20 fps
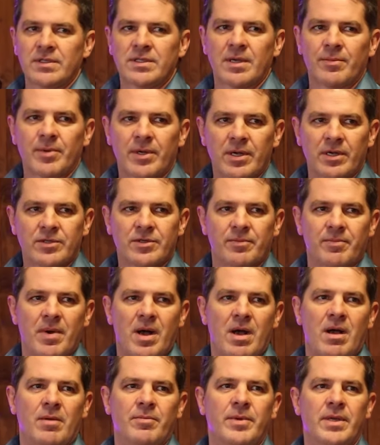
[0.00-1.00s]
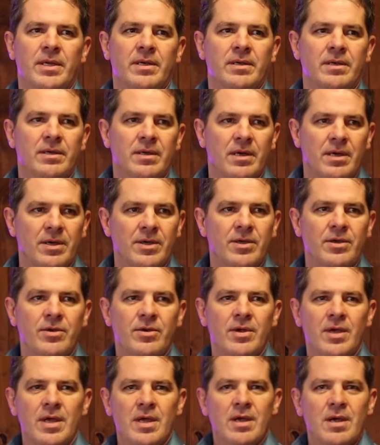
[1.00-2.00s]
Is that because your mom didn't hug
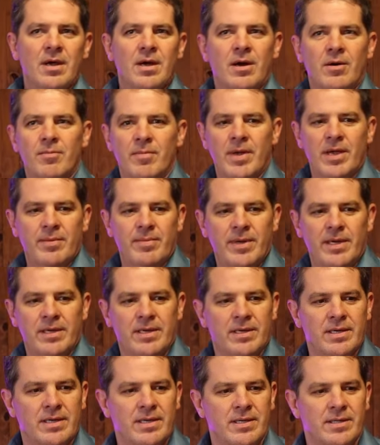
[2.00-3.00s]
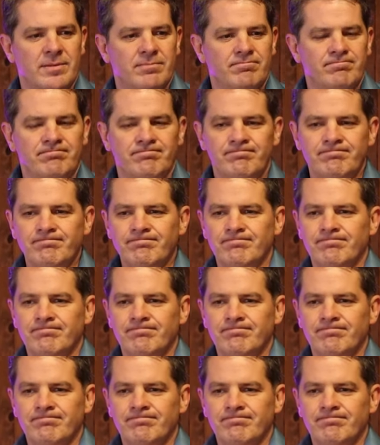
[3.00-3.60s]
you? Or maybe, um,